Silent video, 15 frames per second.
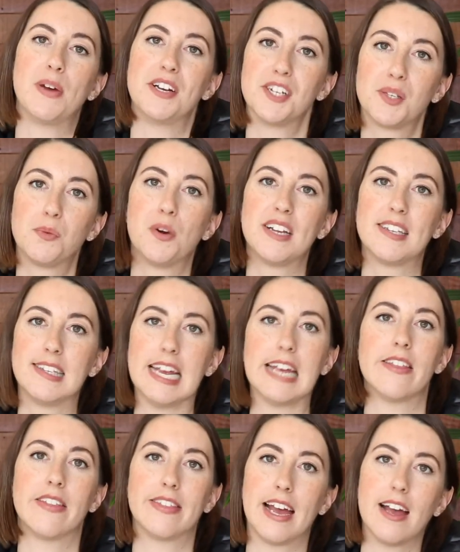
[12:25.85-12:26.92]
We just want to
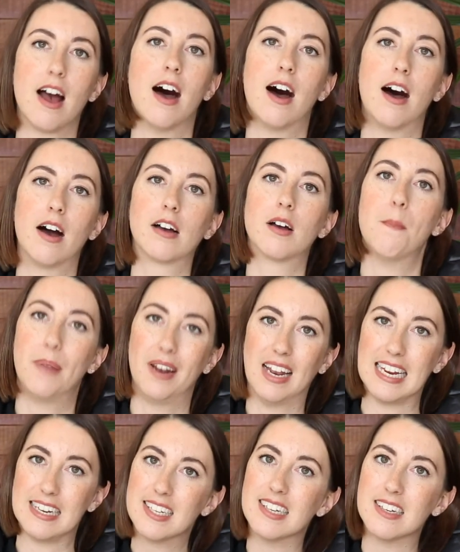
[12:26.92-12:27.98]
see that they are
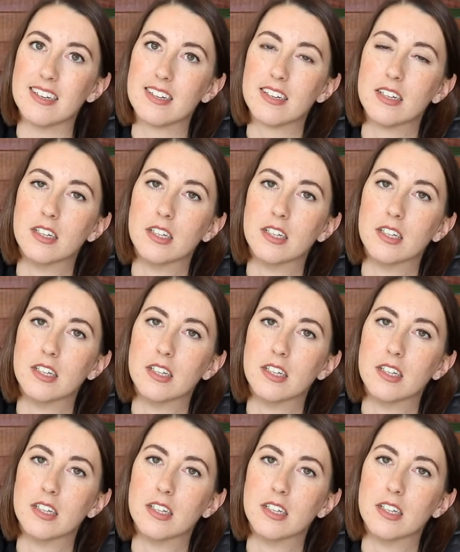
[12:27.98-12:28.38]
completed.